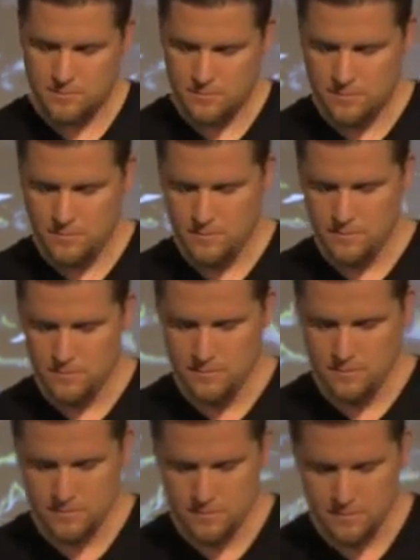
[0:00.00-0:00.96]

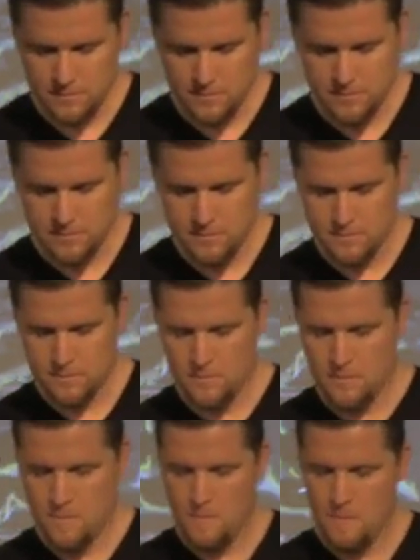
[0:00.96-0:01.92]

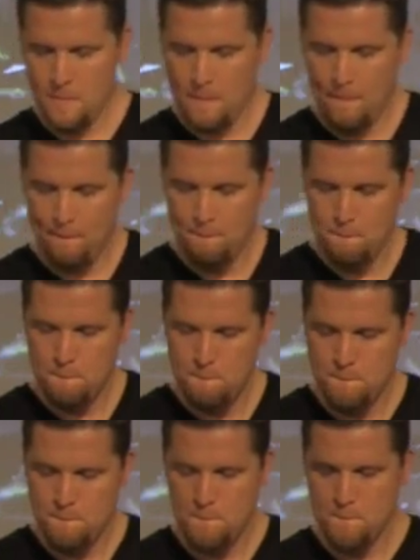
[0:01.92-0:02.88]

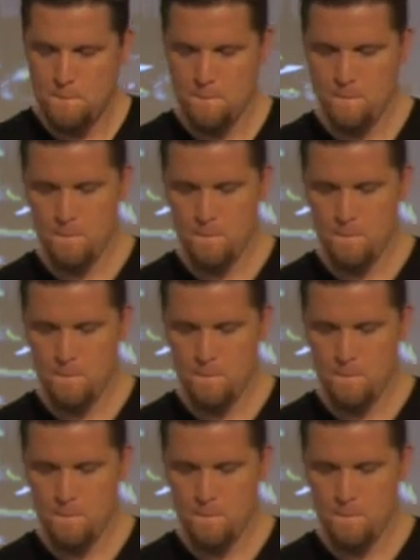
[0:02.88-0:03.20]
(silence)